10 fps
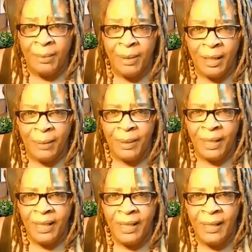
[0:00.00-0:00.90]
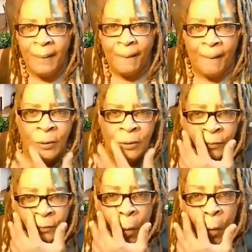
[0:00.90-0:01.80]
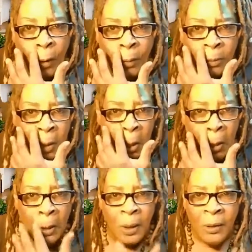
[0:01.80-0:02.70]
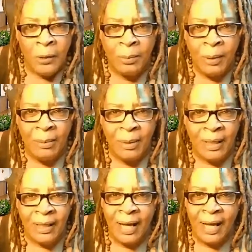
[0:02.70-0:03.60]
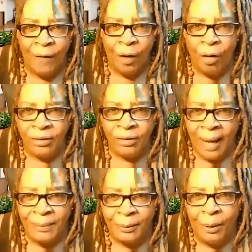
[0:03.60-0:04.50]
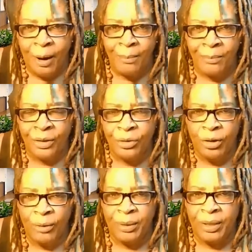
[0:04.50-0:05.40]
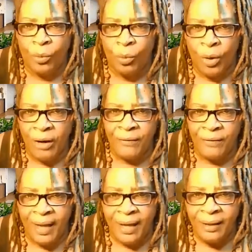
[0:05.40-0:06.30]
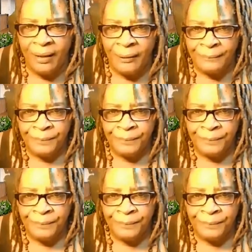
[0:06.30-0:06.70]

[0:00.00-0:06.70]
The baby could be deformed. The baby could have all types of problems, and you can be aware of that.